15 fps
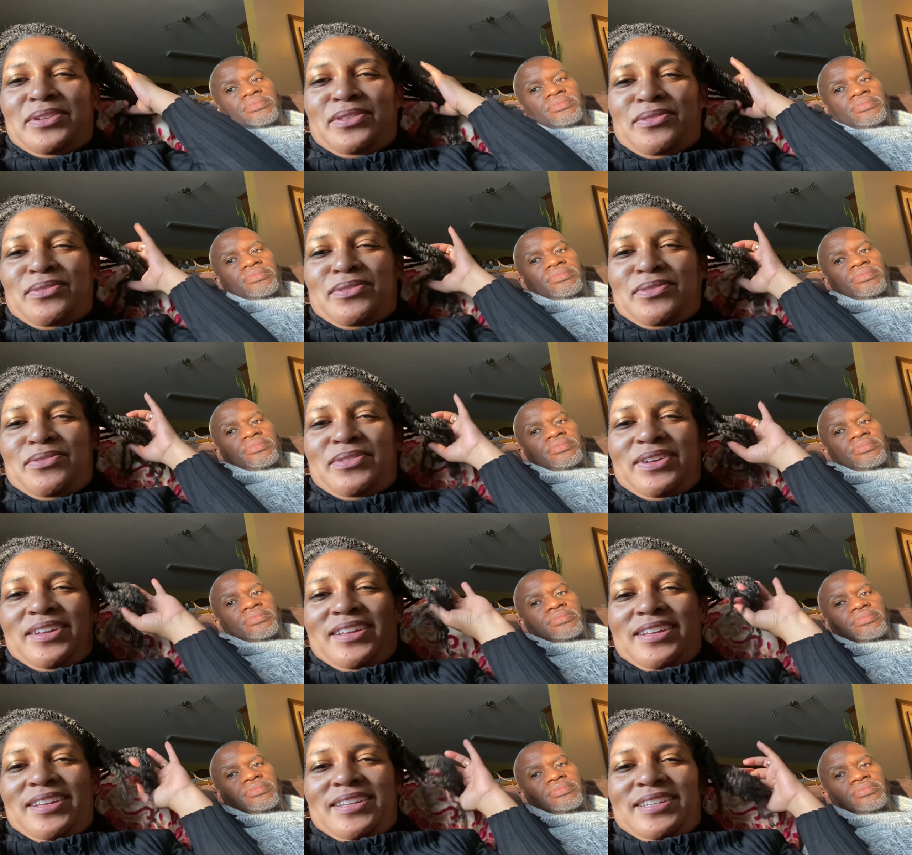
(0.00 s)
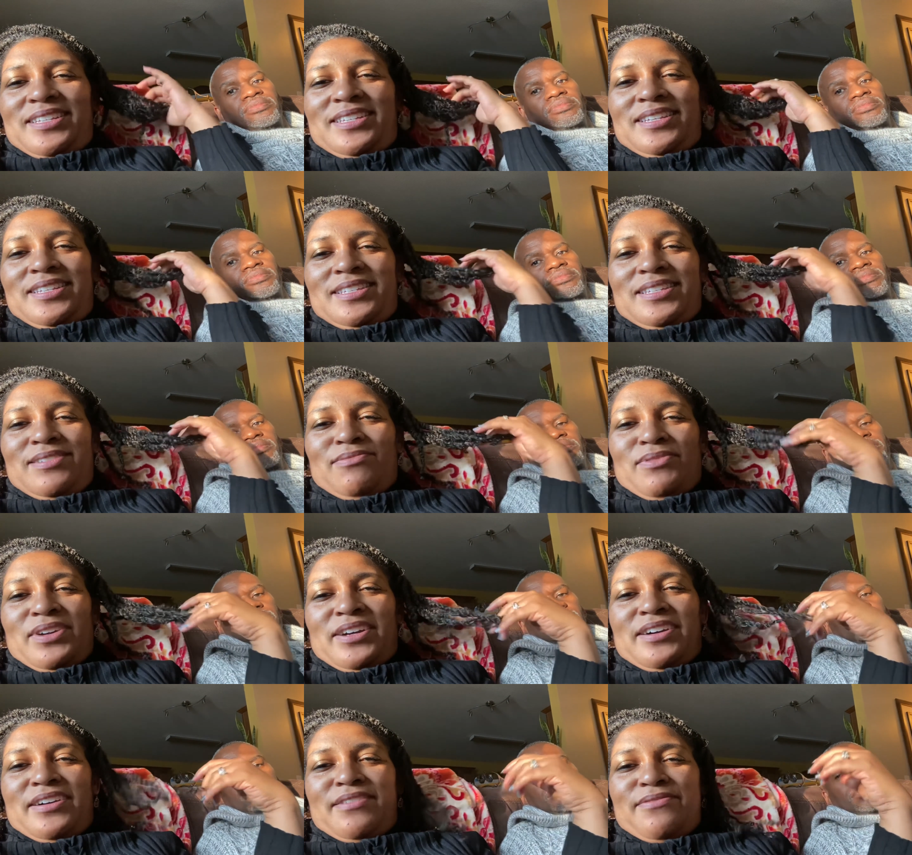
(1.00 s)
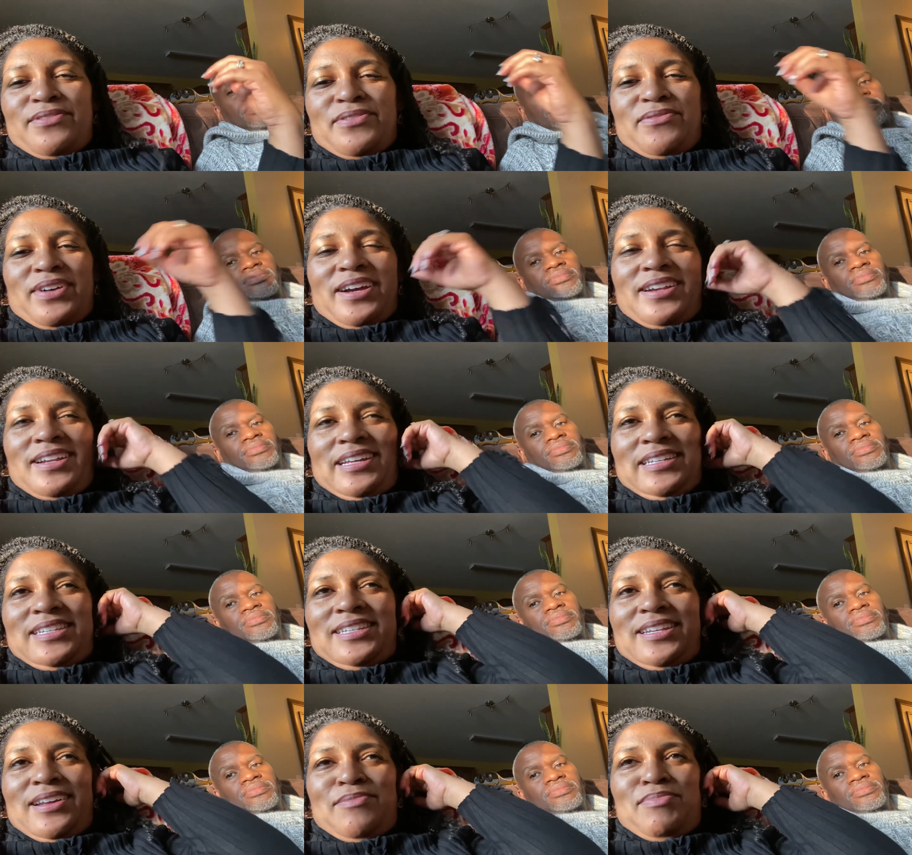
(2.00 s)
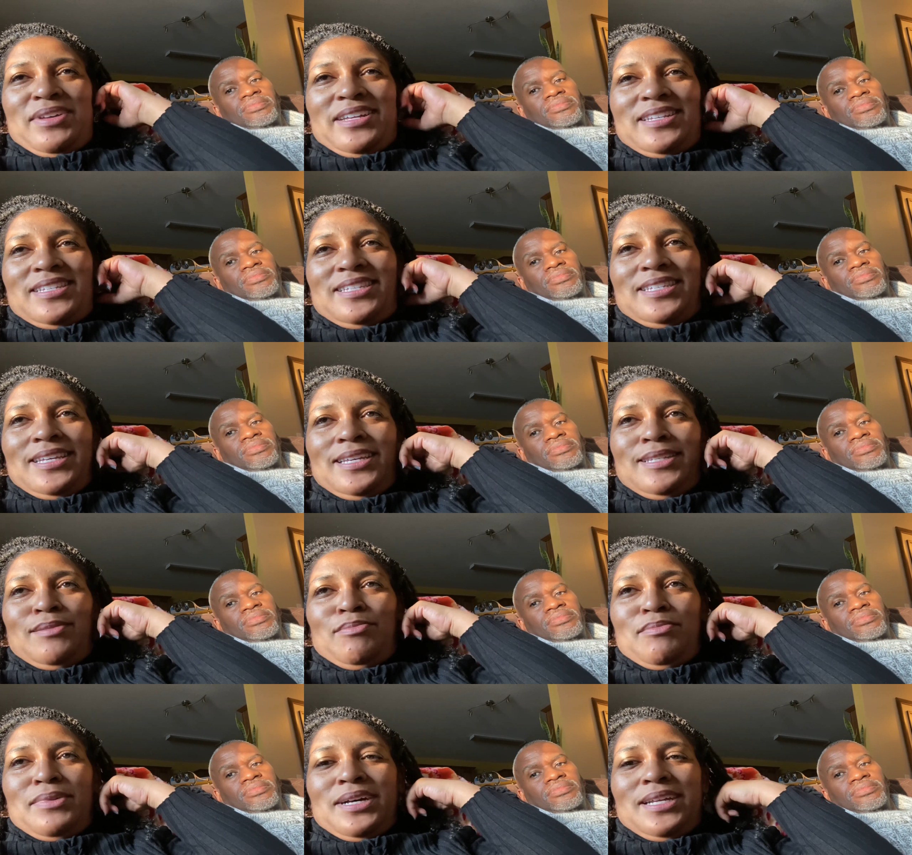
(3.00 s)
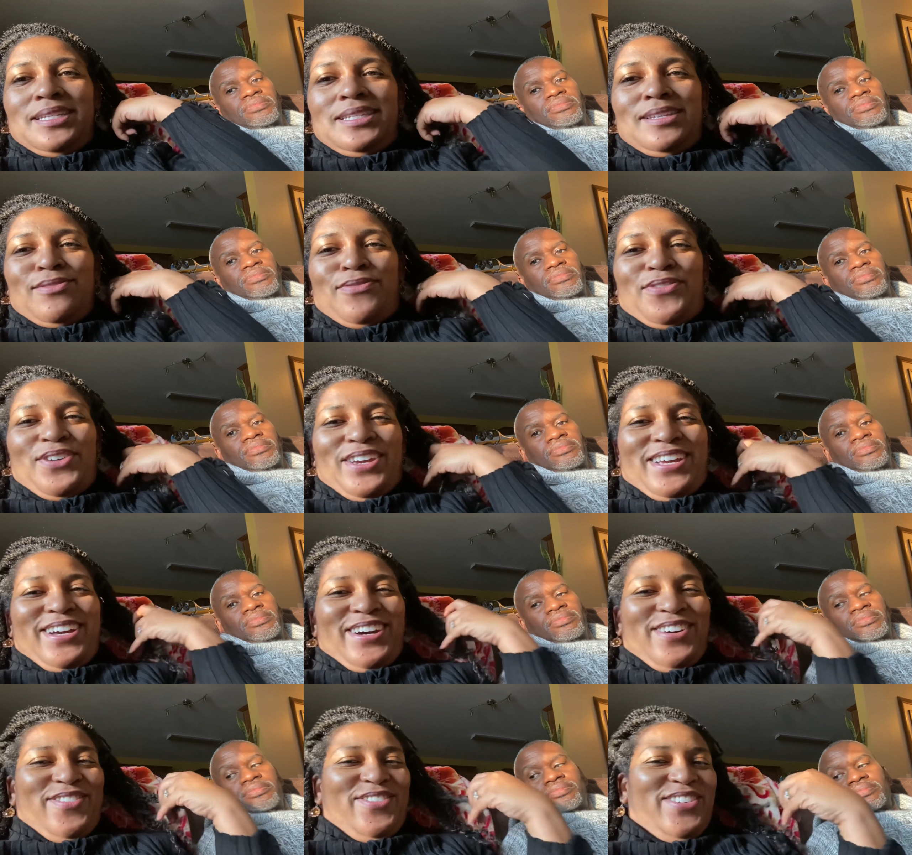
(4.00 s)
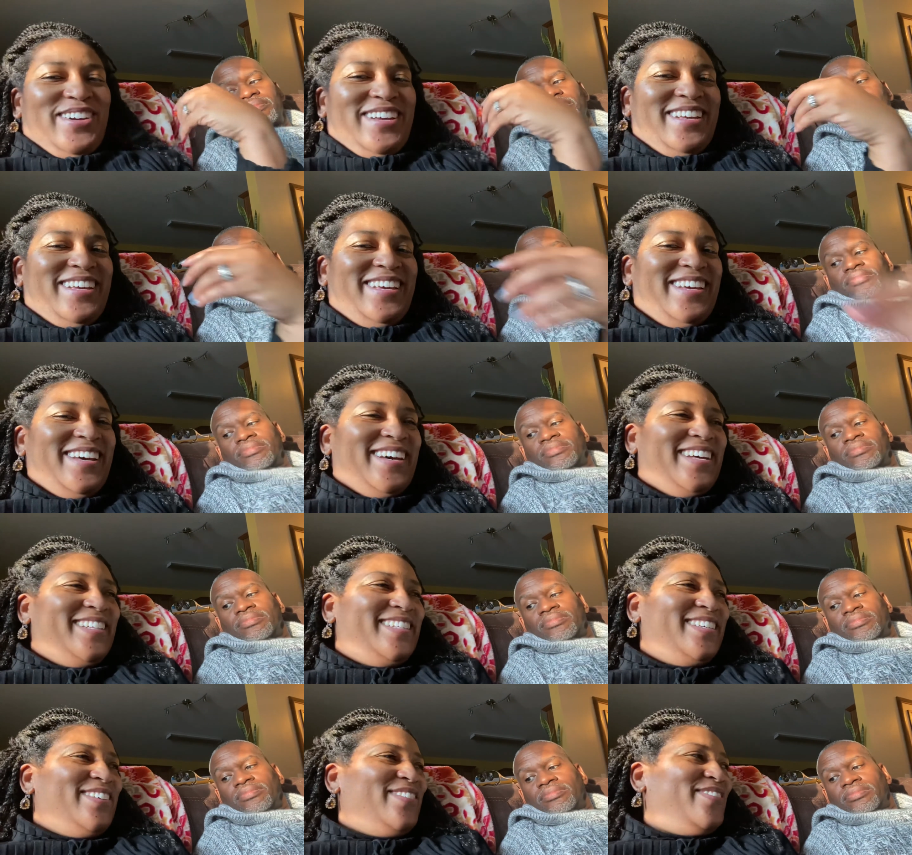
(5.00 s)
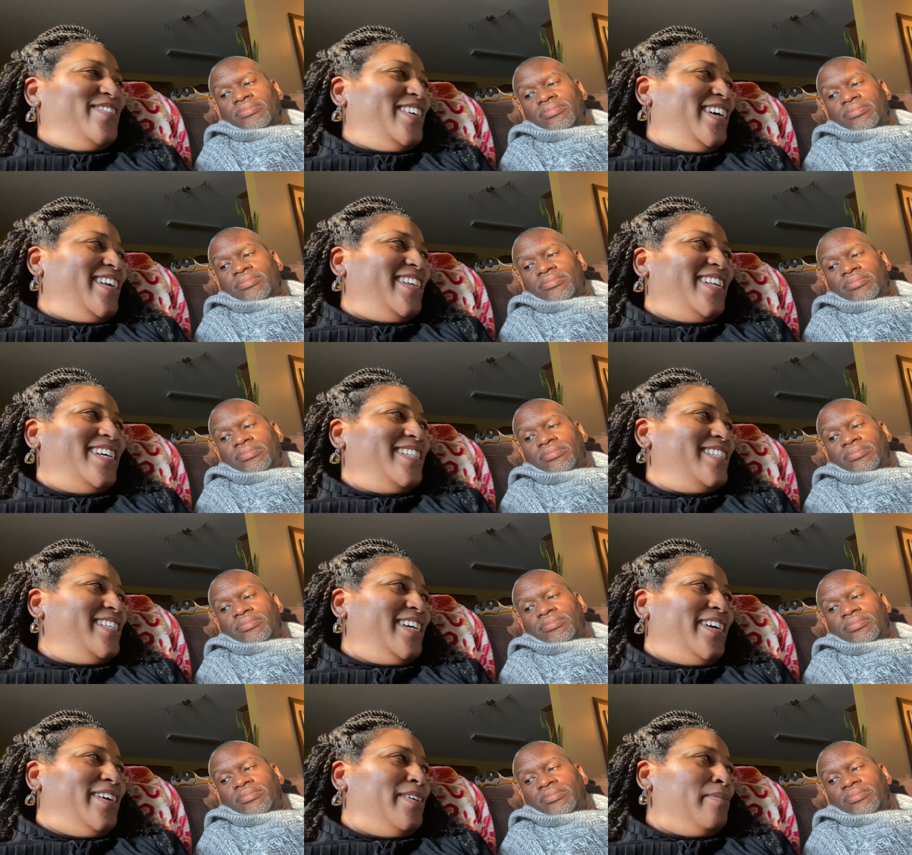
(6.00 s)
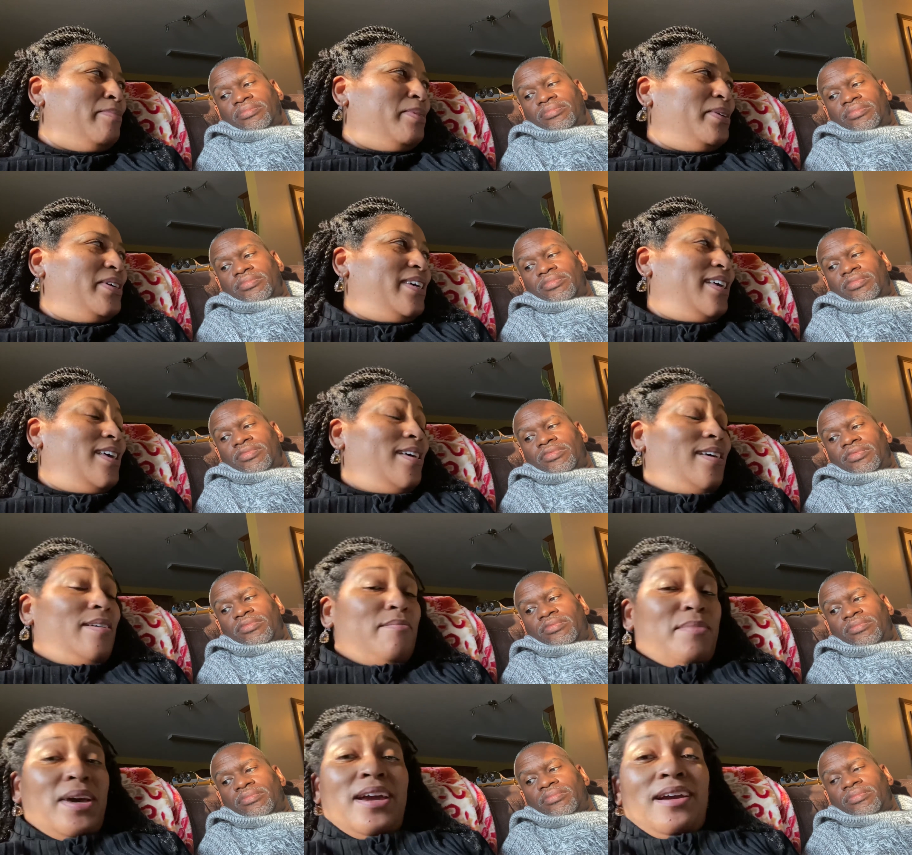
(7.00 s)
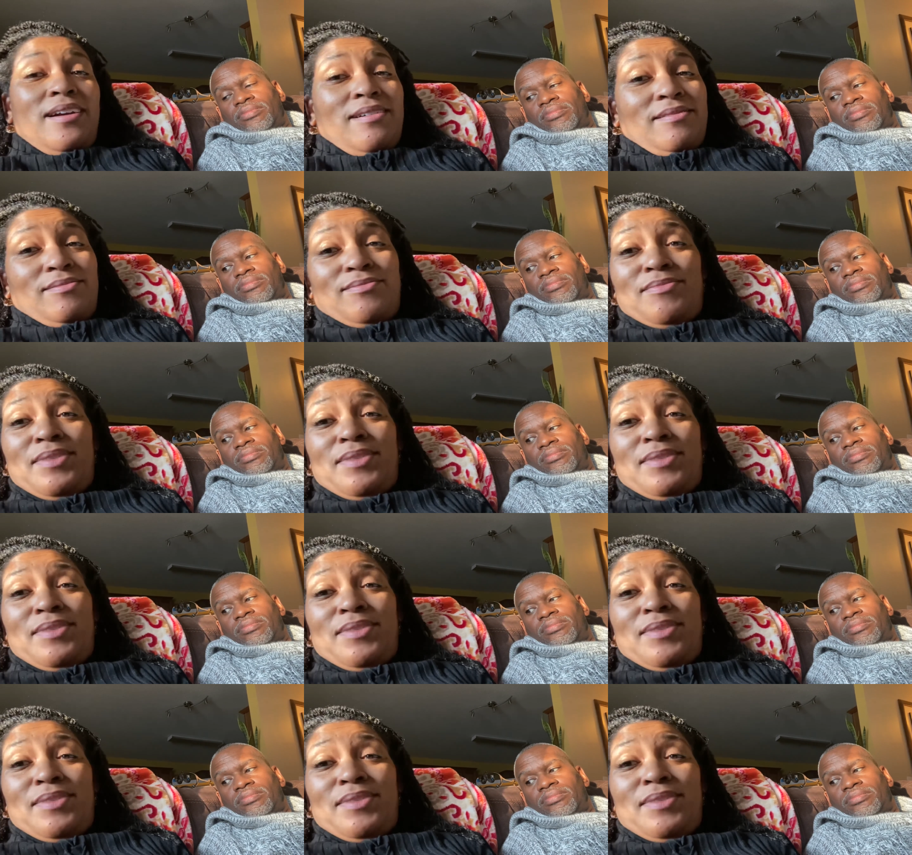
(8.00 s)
Speaker 1: through. She's in recovery right now. She's like being six months of recovery. God, oh my, that's terrible. My hair, my